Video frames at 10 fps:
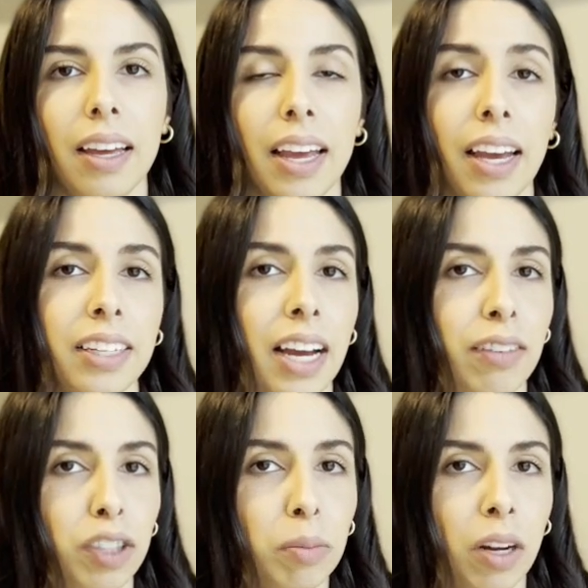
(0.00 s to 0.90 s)
And
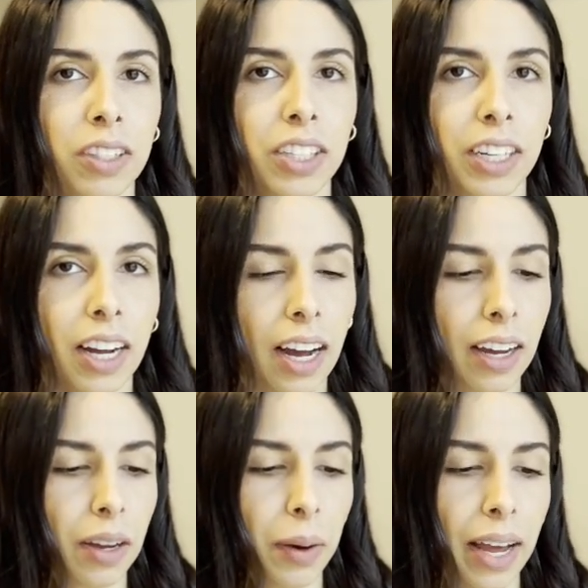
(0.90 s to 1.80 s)
after bronzer,
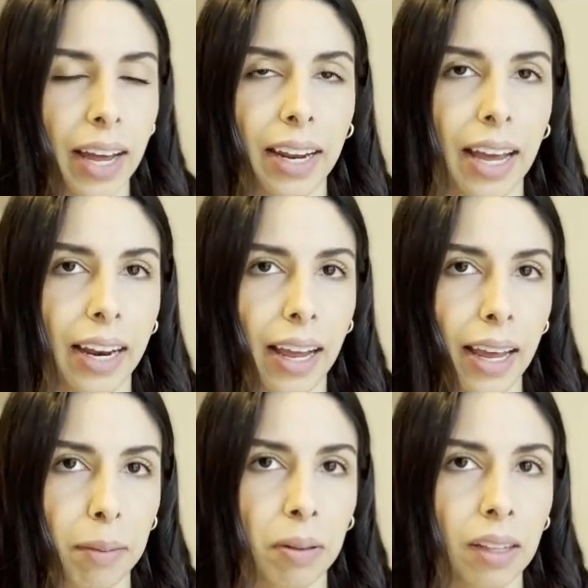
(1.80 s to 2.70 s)
I go ahead and
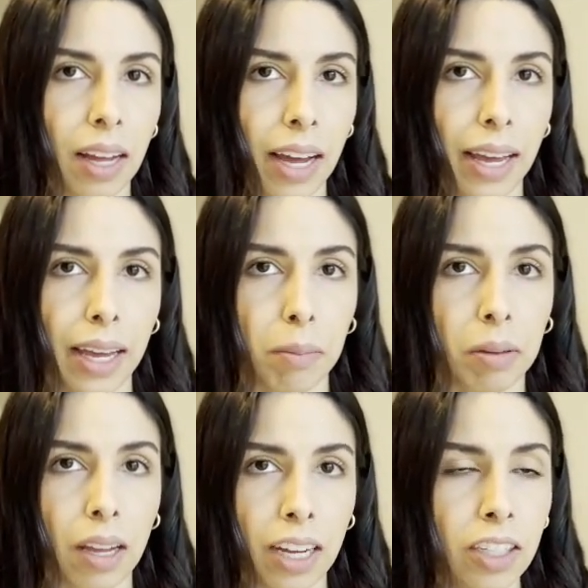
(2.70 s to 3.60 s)
apply a
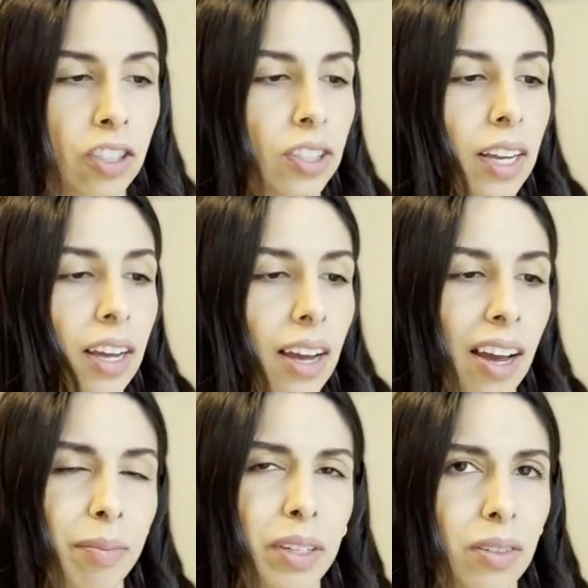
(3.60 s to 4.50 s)
blush.
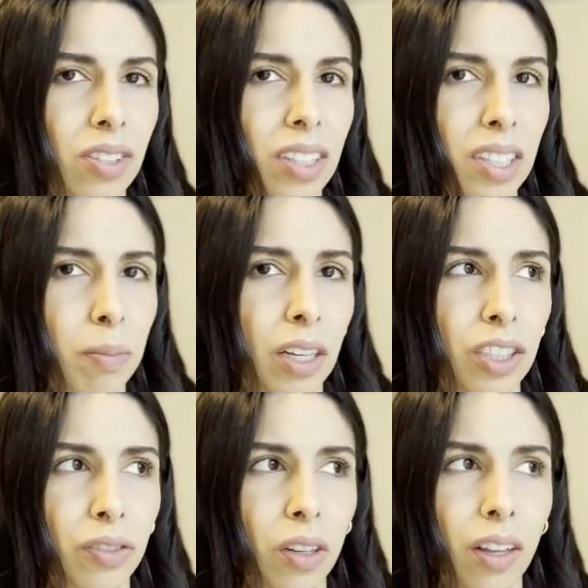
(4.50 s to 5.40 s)
I've been using this
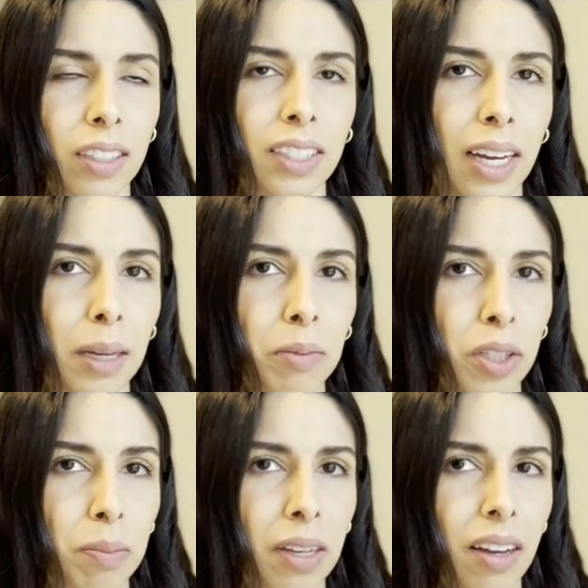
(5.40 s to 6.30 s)
blush for a long time
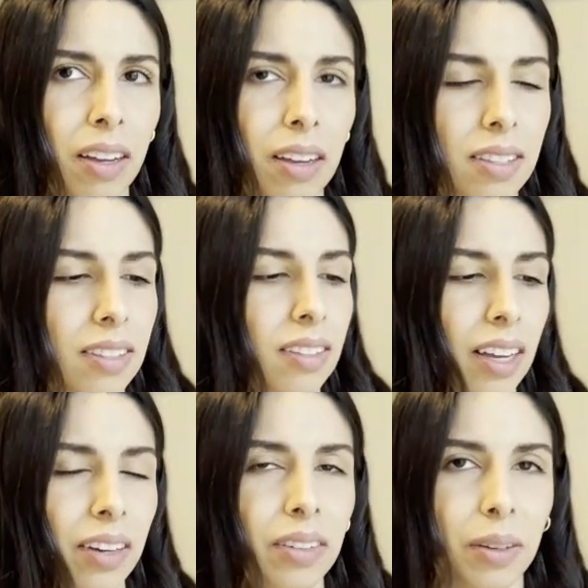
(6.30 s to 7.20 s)
just because,
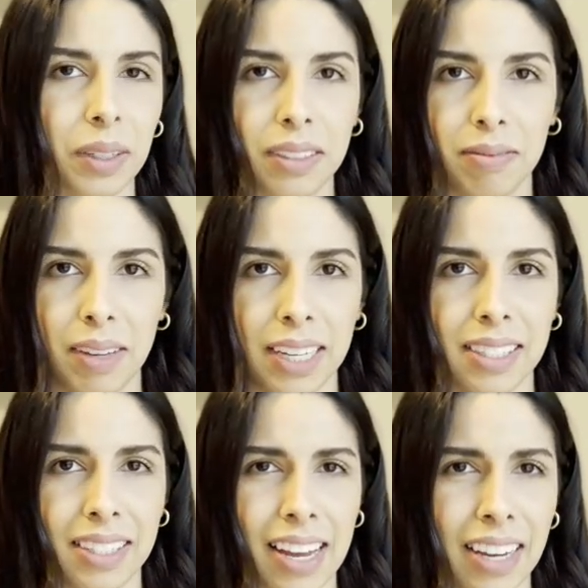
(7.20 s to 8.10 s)
I don't know, it
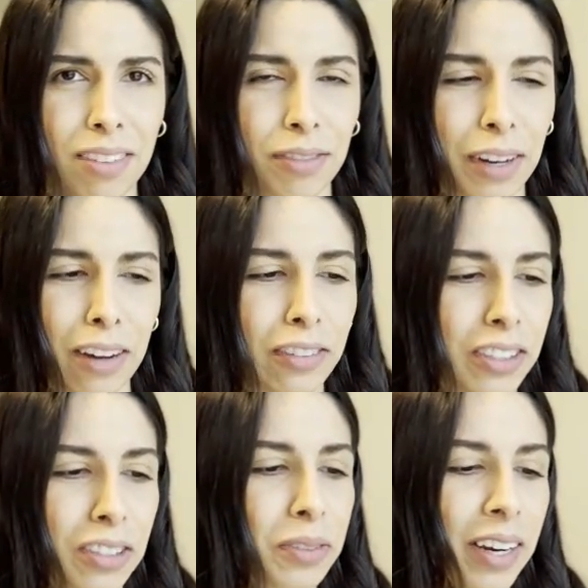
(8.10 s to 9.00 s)
has taken forever
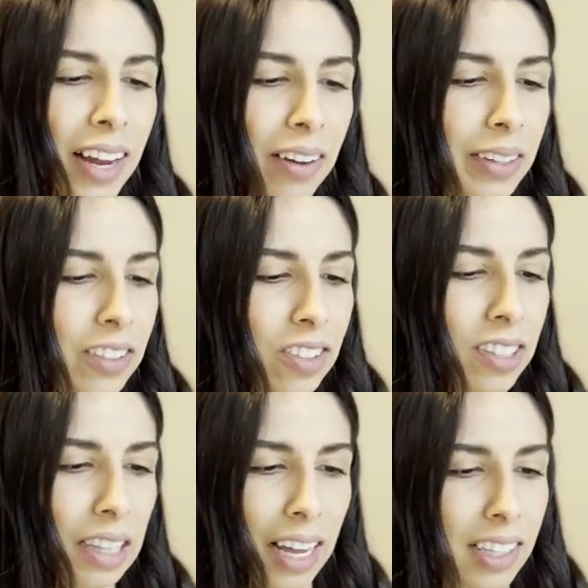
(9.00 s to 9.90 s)
to run out. It
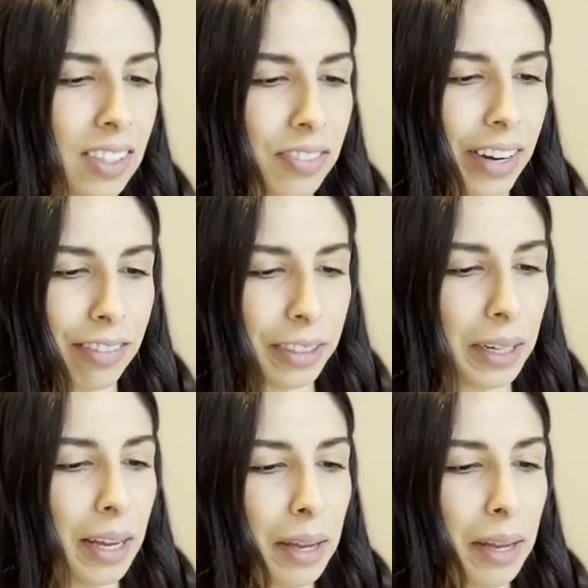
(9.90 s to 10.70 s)
just lasts forever.